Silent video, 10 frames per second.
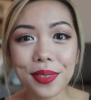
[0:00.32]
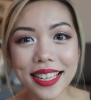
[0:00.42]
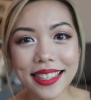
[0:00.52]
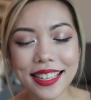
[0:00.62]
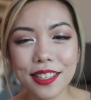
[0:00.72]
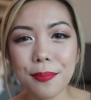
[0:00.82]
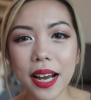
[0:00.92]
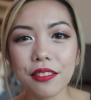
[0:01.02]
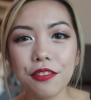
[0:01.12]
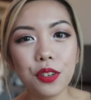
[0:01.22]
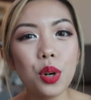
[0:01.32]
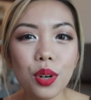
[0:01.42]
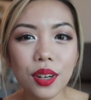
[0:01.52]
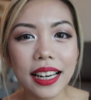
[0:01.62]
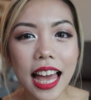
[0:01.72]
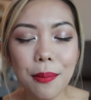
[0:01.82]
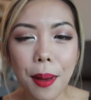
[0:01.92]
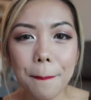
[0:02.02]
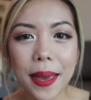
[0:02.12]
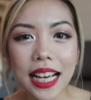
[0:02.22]
this is my full glam
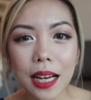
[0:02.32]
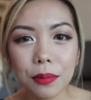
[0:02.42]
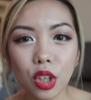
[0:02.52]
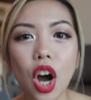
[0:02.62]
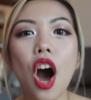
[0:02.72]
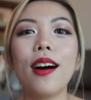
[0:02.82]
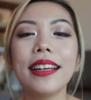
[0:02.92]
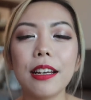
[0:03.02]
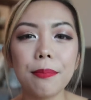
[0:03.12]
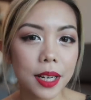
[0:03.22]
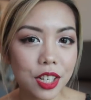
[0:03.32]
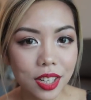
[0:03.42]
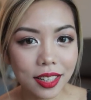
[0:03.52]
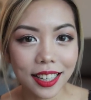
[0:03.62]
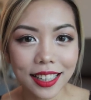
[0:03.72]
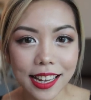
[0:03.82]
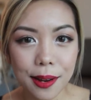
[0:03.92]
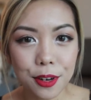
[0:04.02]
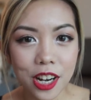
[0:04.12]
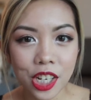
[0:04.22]
makeup look on a budget in
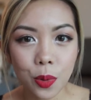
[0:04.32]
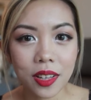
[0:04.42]
collaboration